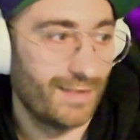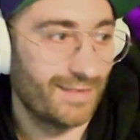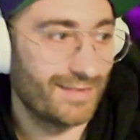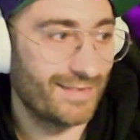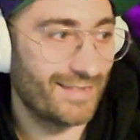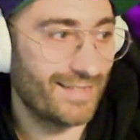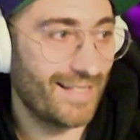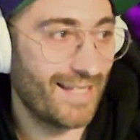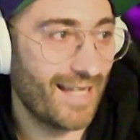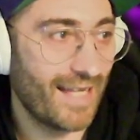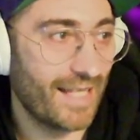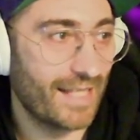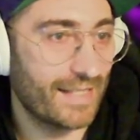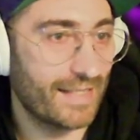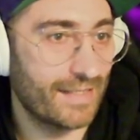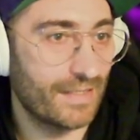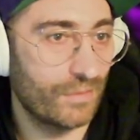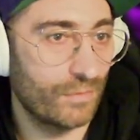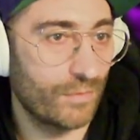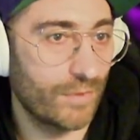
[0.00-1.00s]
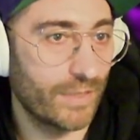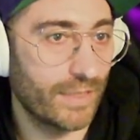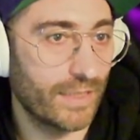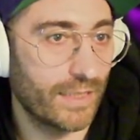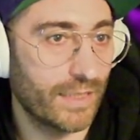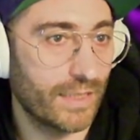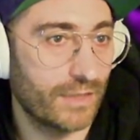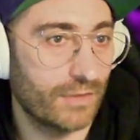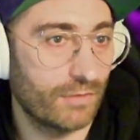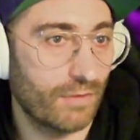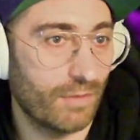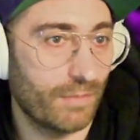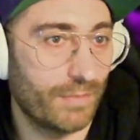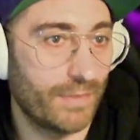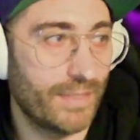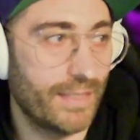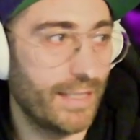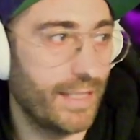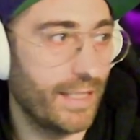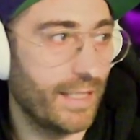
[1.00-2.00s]
Next, we need to
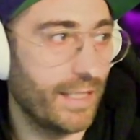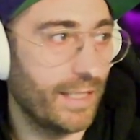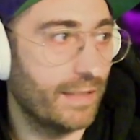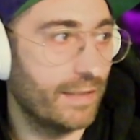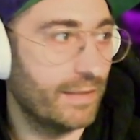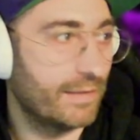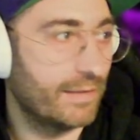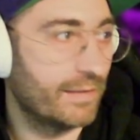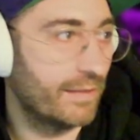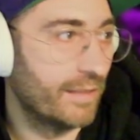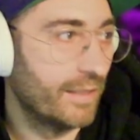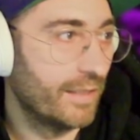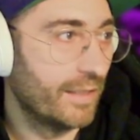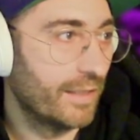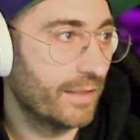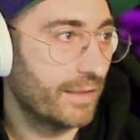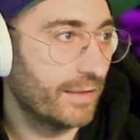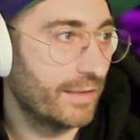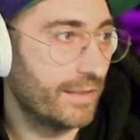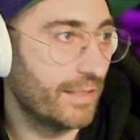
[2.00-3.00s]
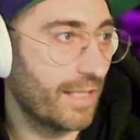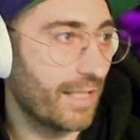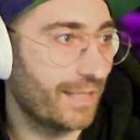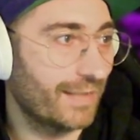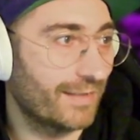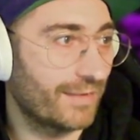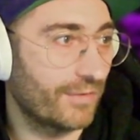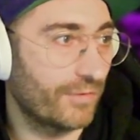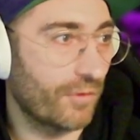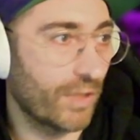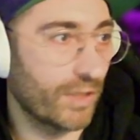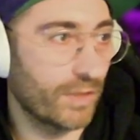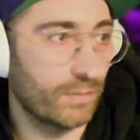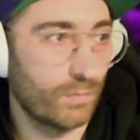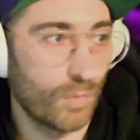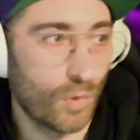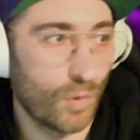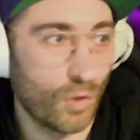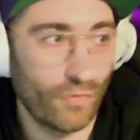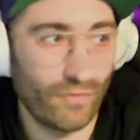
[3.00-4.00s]
update the asteroid
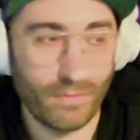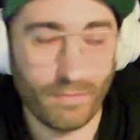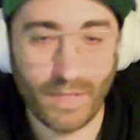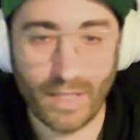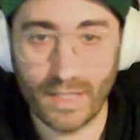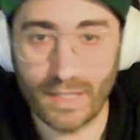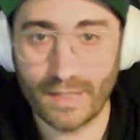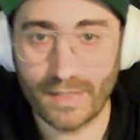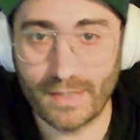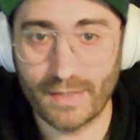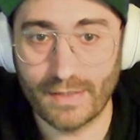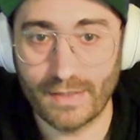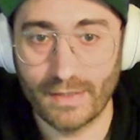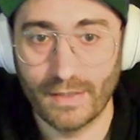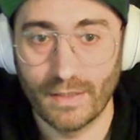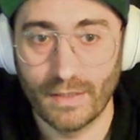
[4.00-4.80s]
movements,